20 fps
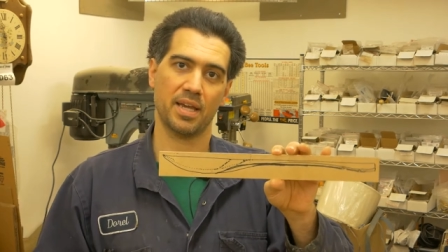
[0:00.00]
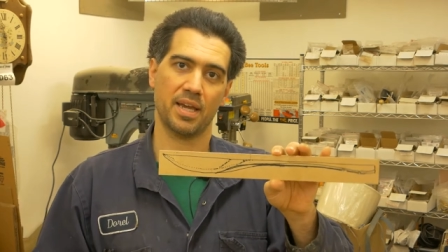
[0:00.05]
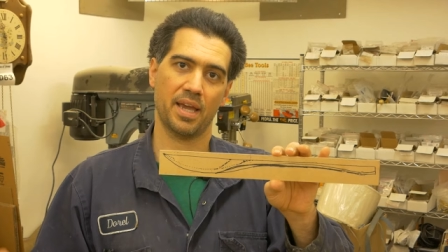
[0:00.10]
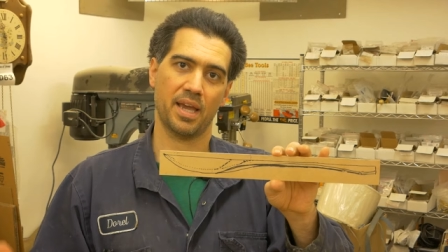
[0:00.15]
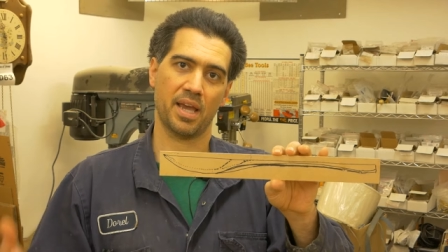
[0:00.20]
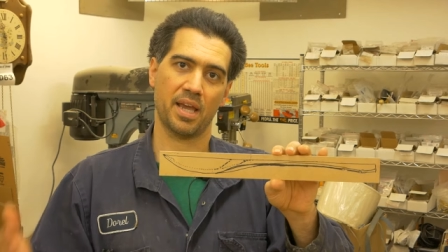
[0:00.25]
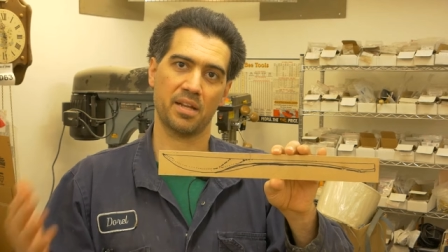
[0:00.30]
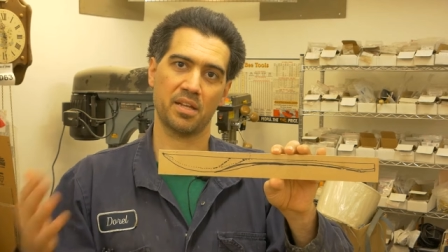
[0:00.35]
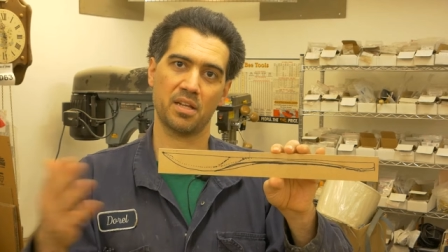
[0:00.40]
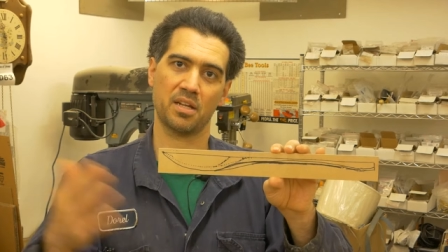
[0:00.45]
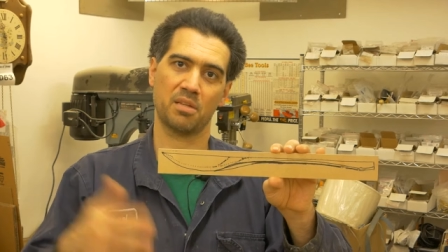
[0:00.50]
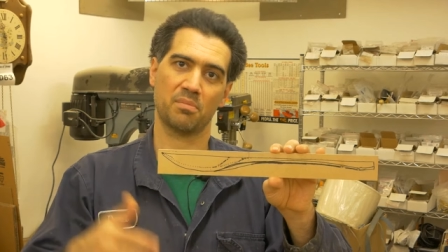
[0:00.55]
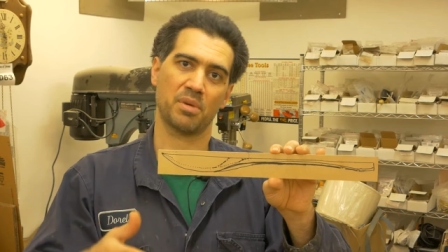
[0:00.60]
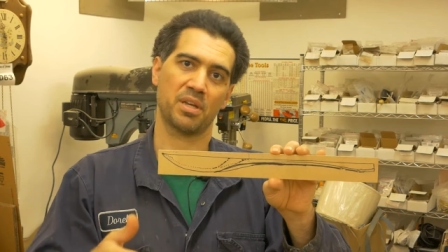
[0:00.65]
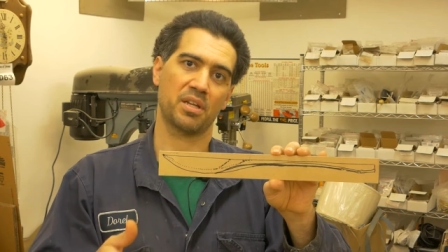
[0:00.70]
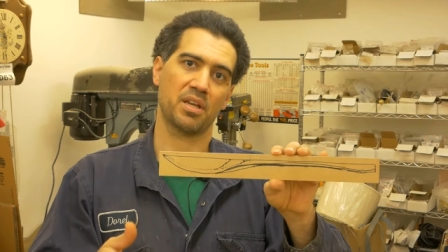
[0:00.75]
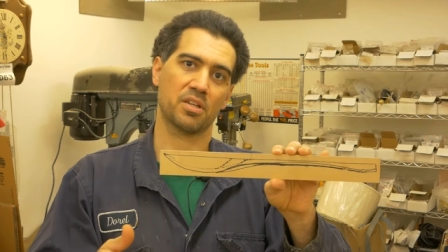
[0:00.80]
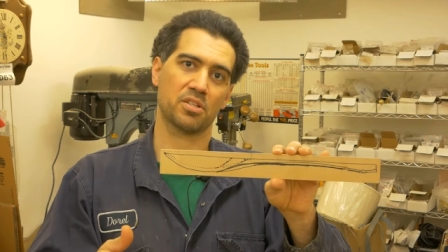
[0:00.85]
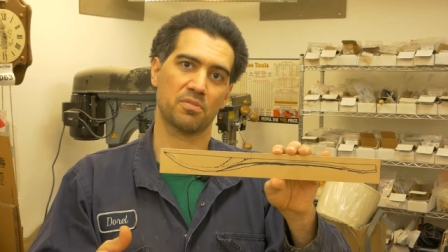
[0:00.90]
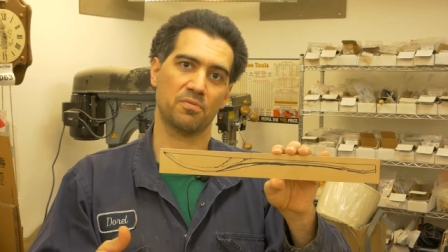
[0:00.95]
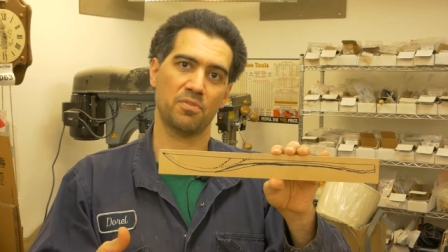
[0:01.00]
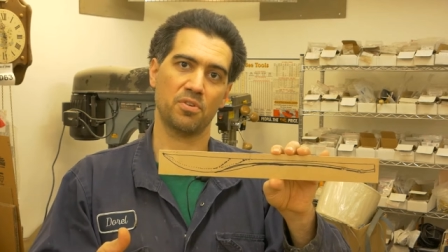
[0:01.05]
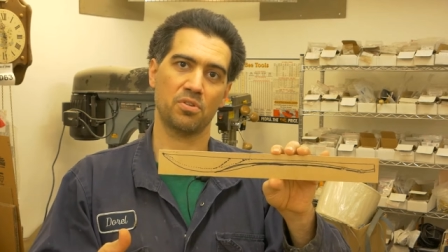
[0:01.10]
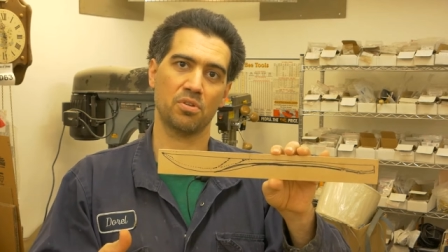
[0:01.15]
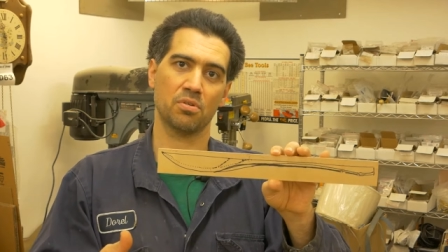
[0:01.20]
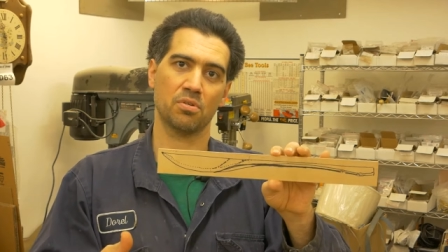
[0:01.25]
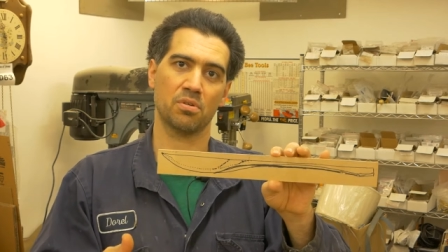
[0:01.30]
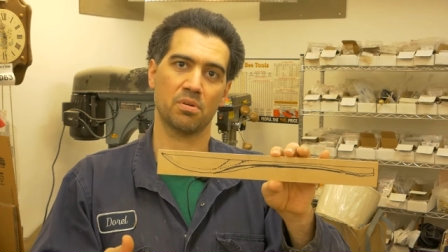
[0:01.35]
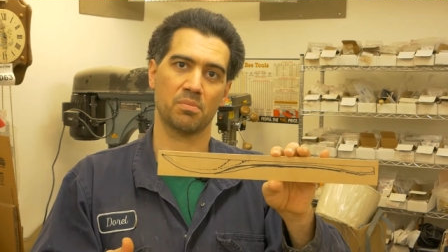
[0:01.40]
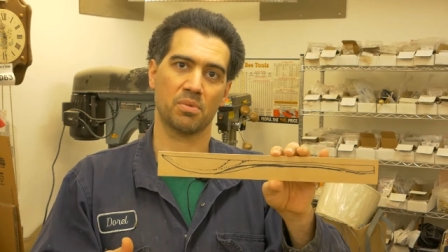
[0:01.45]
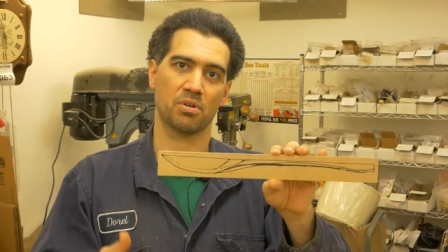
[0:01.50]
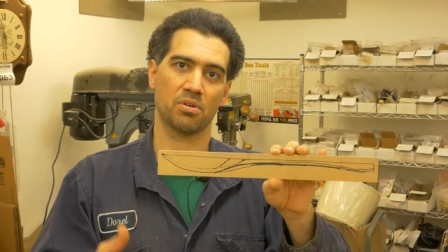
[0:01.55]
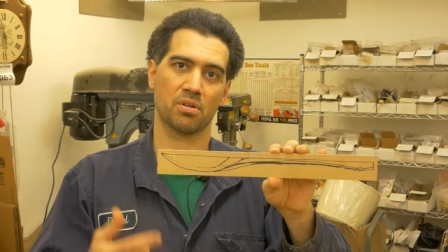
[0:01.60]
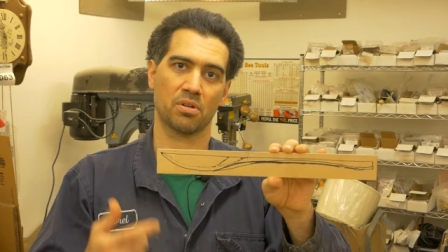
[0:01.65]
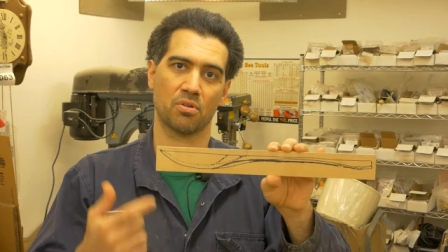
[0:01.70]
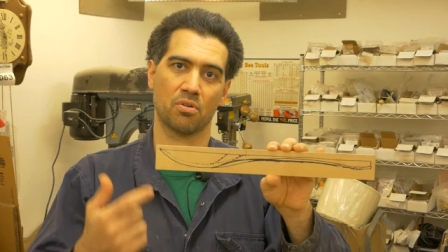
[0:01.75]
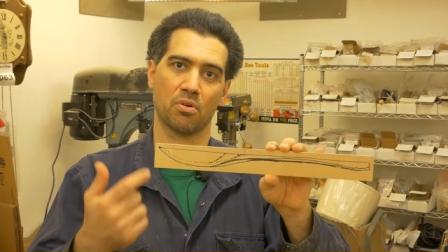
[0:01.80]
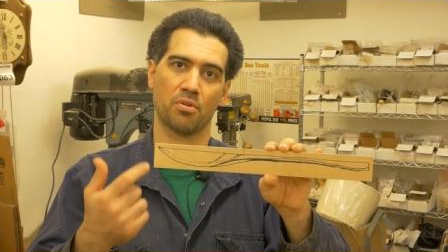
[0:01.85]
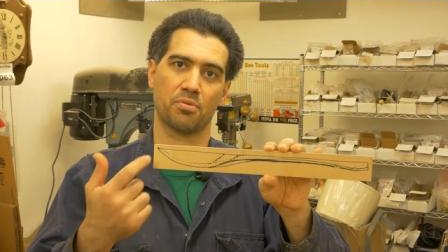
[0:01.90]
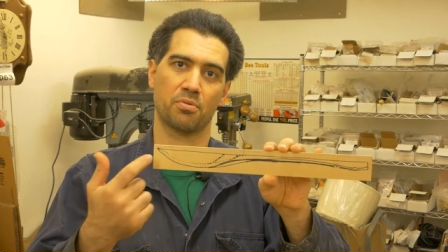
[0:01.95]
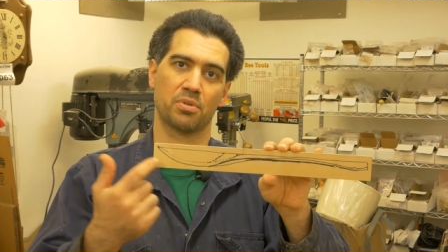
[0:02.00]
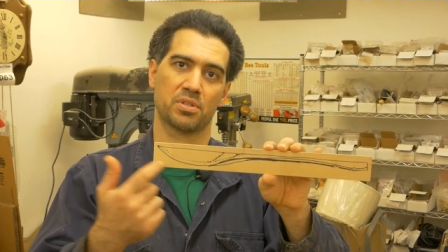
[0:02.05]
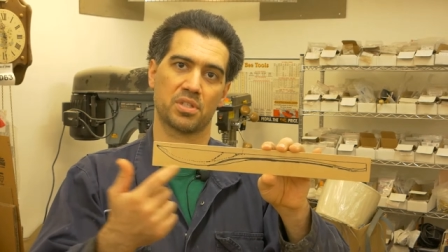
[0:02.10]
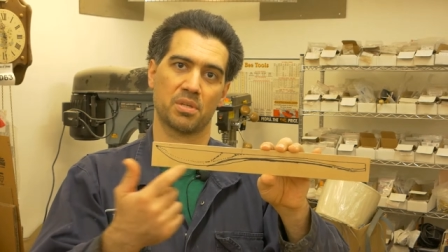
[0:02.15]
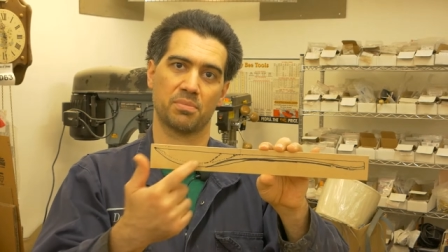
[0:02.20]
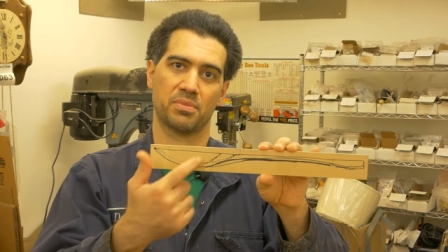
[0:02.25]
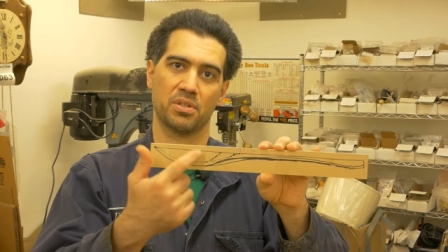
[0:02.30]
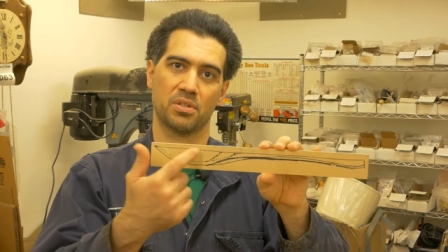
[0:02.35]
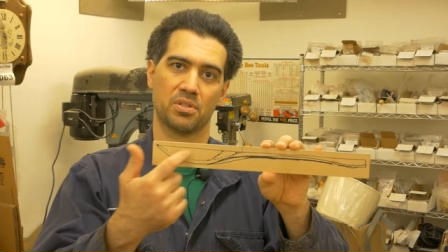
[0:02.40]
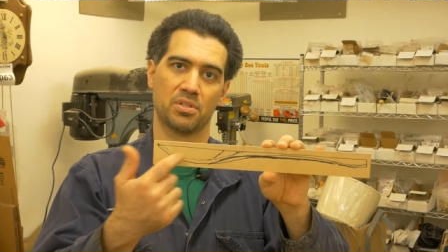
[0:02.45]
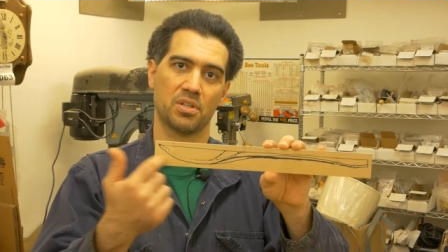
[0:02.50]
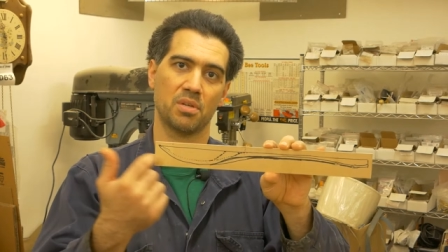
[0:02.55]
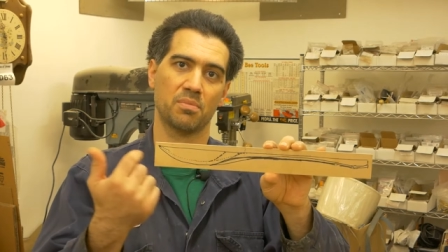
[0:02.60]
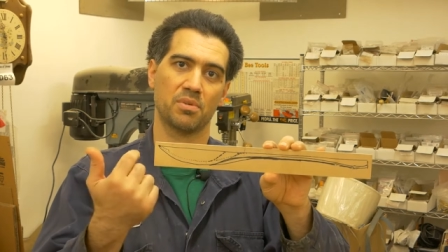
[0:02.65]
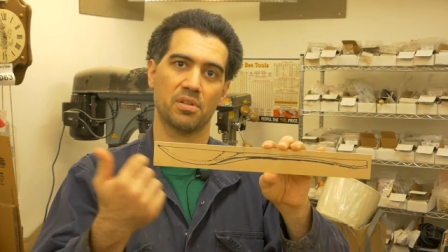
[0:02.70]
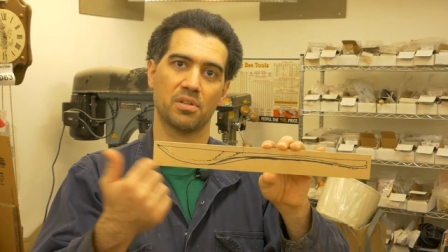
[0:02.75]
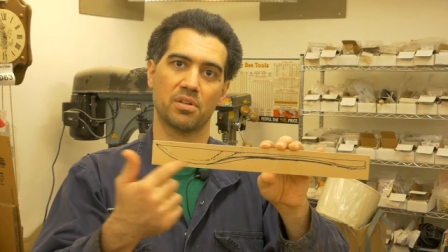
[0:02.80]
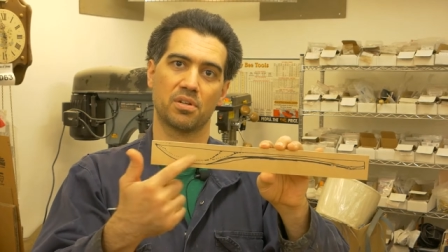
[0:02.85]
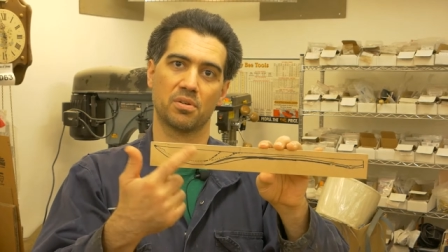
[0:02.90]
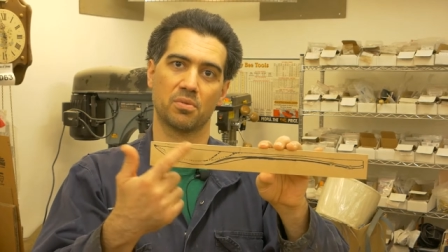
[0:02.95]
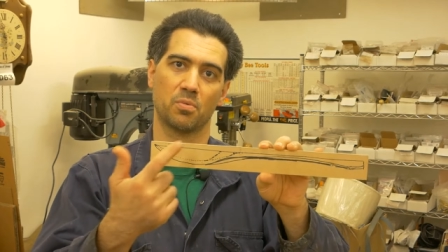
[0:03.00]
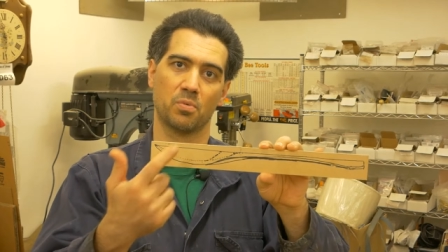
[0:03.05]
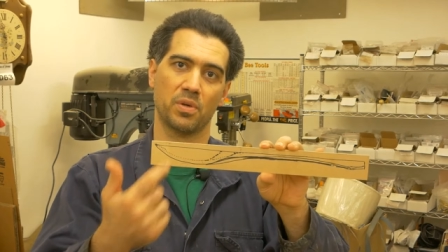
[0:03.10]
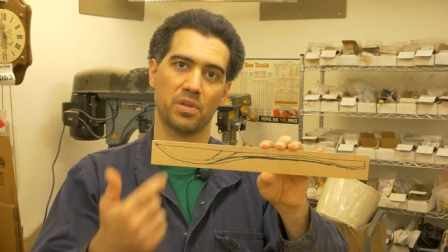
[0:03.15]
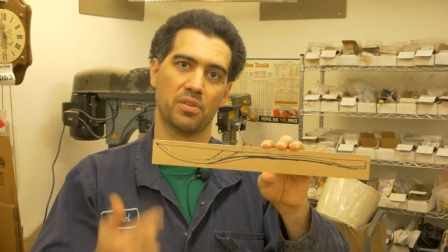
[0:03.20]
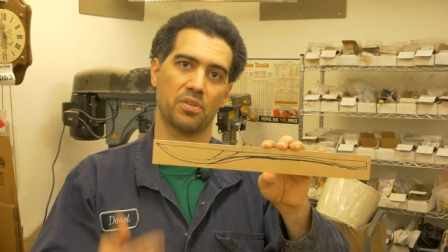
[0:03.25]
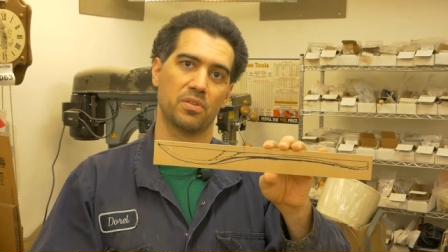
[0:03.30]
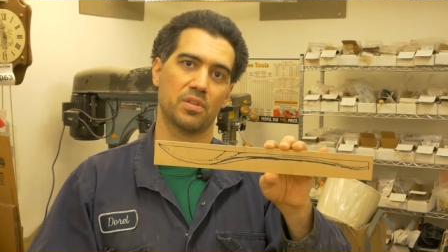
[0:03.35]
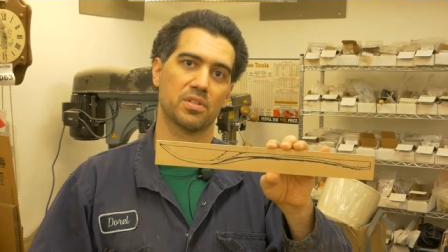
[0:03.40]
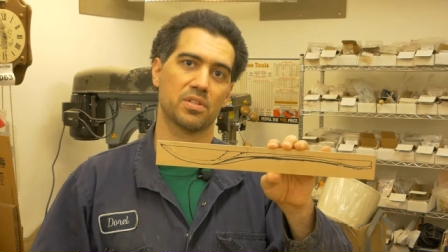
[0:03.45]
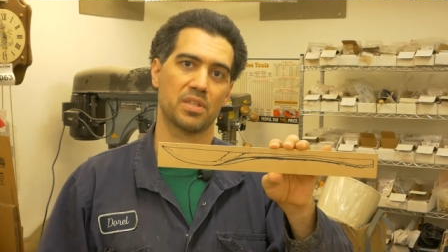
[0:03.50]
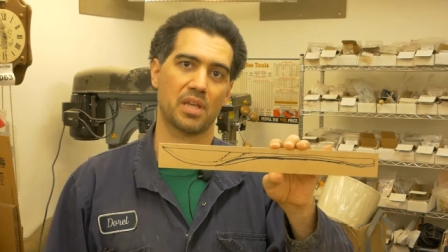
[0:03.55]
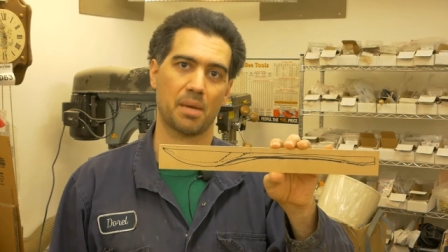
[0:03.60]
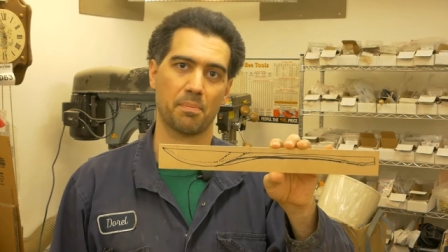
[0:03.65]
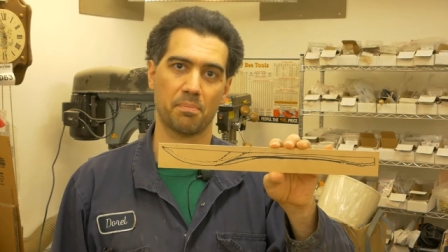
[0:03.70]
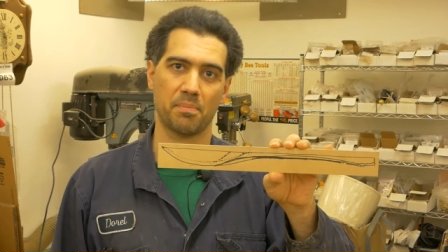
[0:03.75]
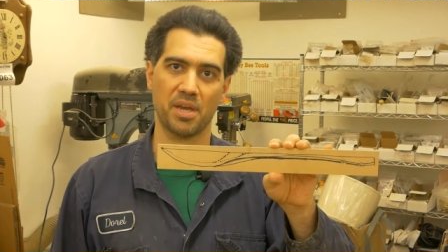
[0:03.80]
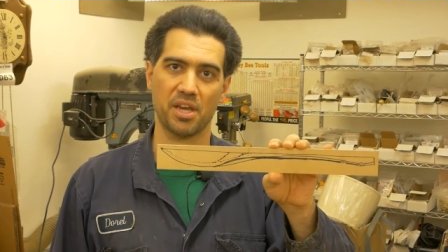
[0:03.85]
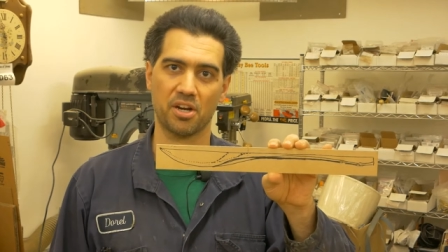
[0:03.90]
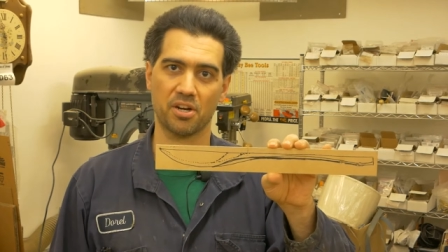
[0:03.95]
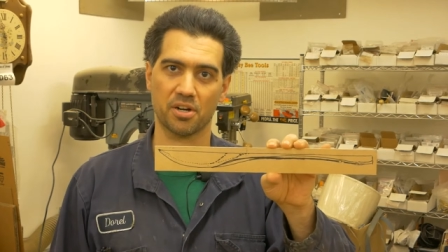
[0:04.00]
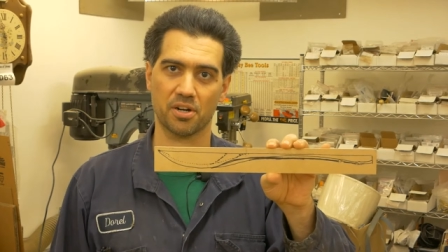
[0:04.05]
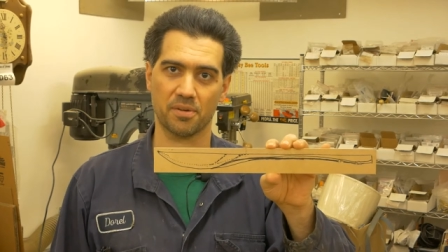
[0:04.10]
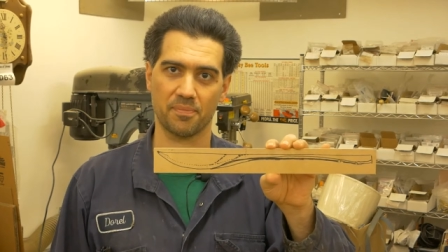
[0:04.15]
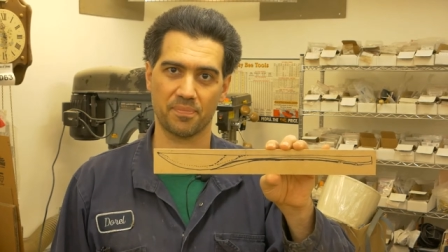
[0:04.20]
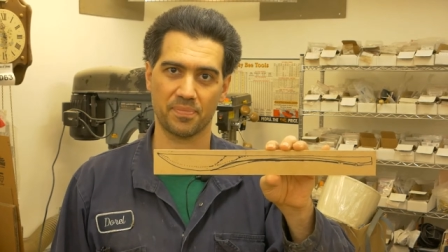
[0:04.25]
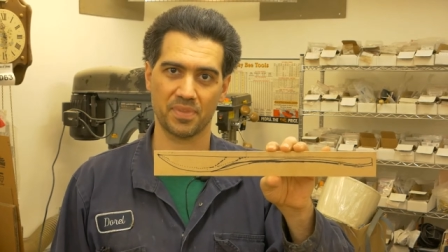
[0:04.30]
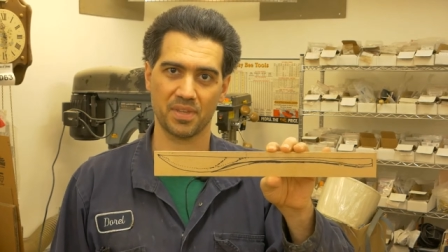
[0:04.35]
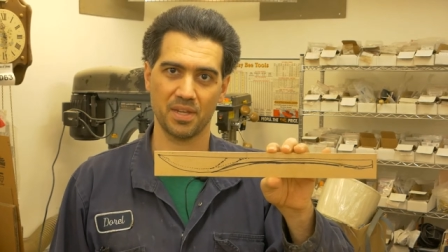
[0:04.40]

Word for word: and then in my next video we're going to go through something similar with the Snapmaker.